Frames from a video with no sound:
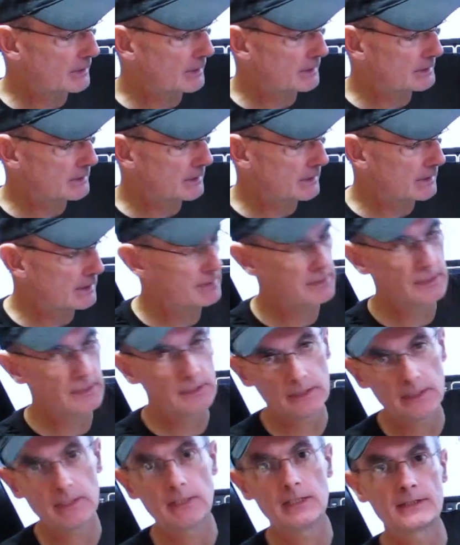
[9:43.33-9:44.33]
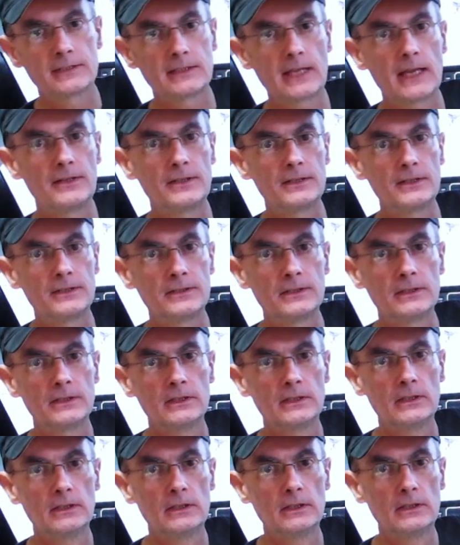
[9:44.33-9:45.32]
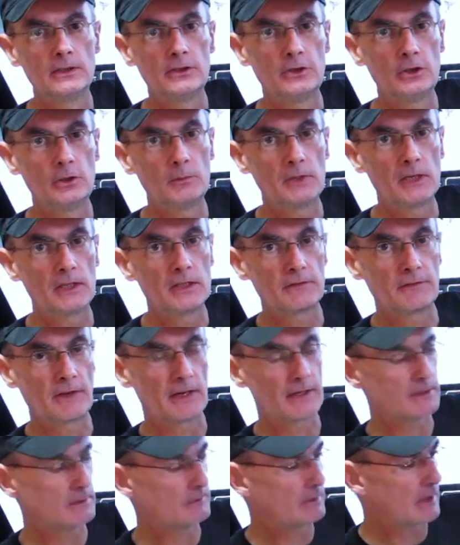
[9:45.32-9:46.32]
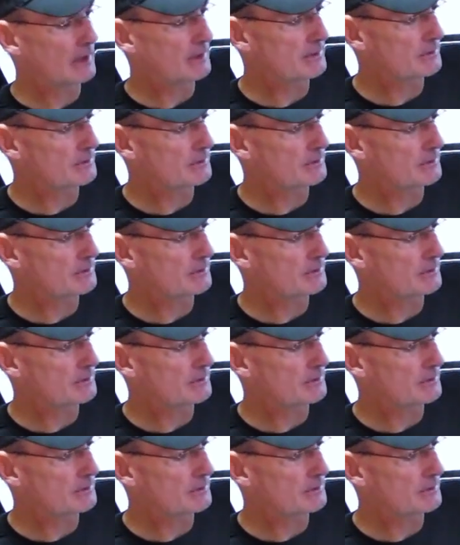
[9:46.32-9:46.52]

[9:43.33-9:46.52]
that it is indeed a standard human interface device.